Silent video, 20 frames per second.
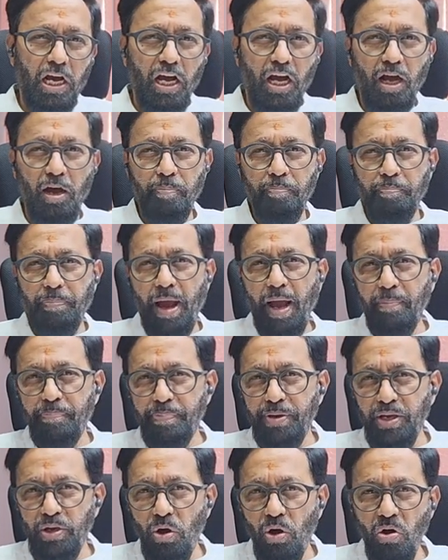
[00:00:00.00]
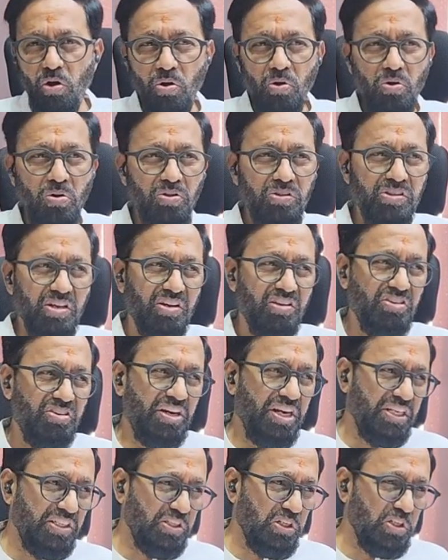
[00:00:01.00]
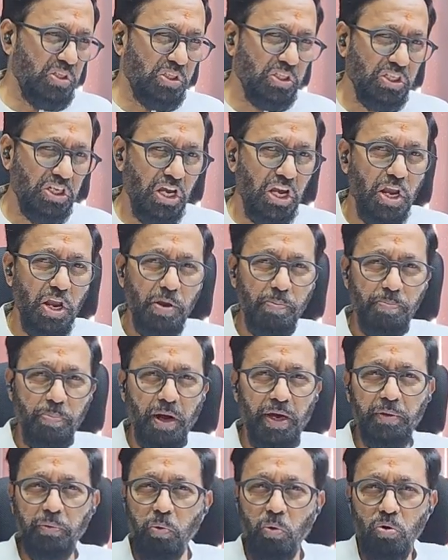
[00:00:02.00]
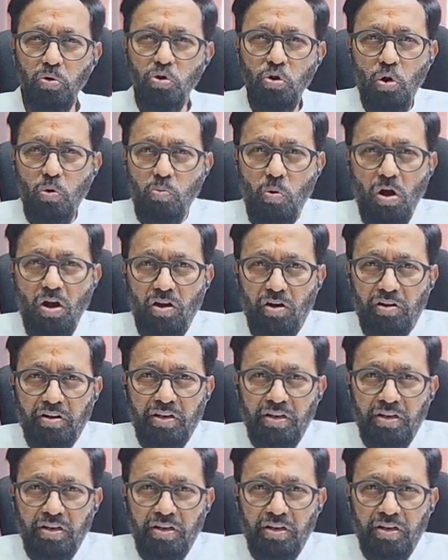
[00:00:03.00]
A papillon, the great escape, I won't know what.